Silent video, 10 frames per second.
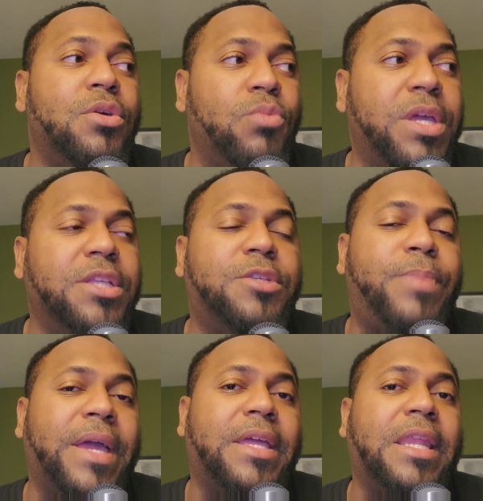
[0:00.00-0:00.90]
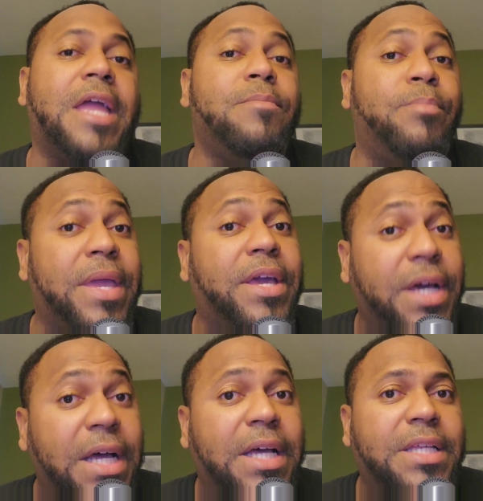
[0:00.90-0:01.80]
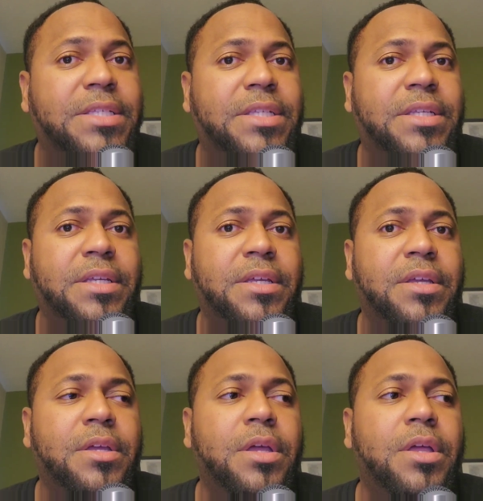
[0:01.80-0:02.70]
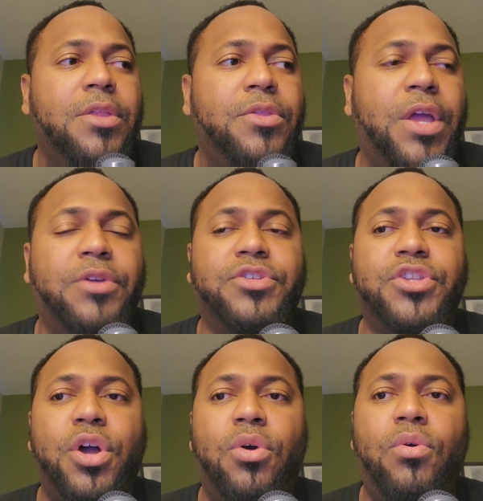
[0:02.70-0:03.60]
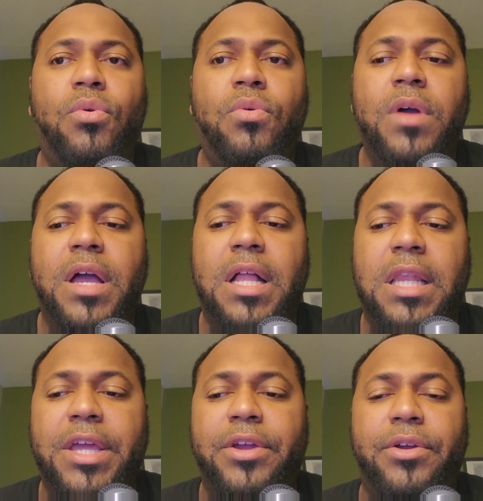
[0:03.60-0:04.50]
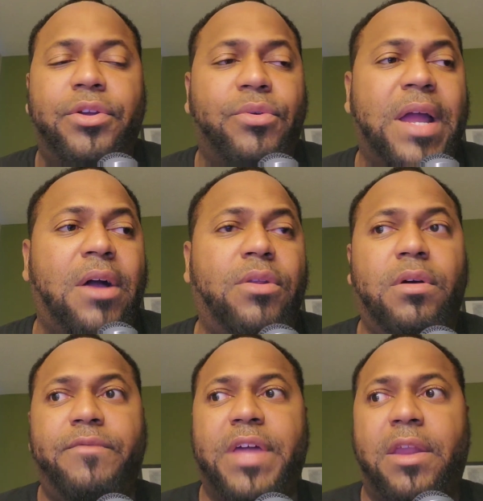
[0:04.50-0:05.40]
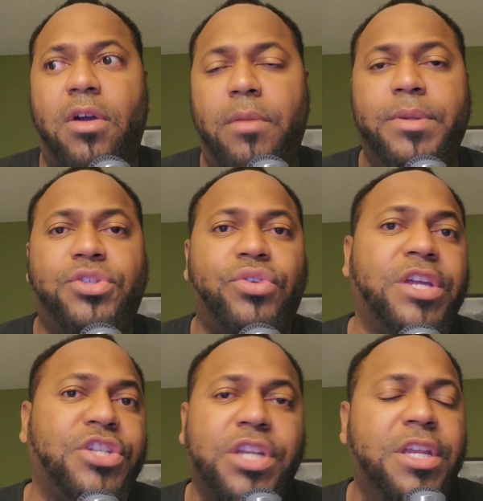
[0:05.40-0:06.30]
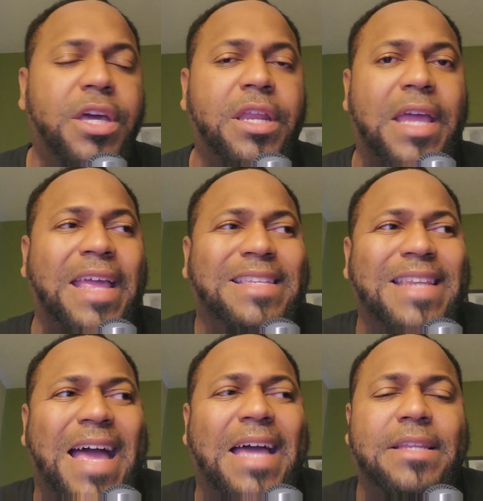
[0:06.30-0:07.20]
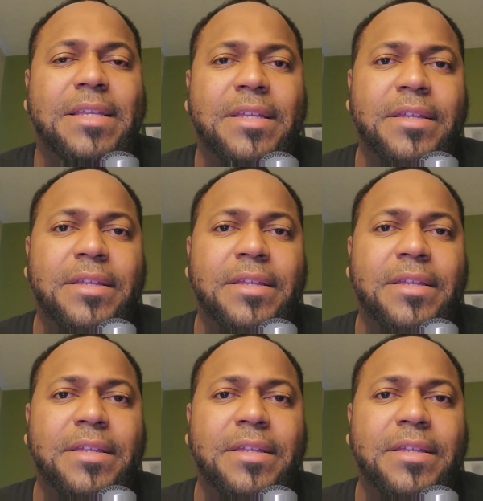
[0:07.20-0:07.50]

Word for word: We could speculate because there's no clear ground of that arbitration and none of that. It's not.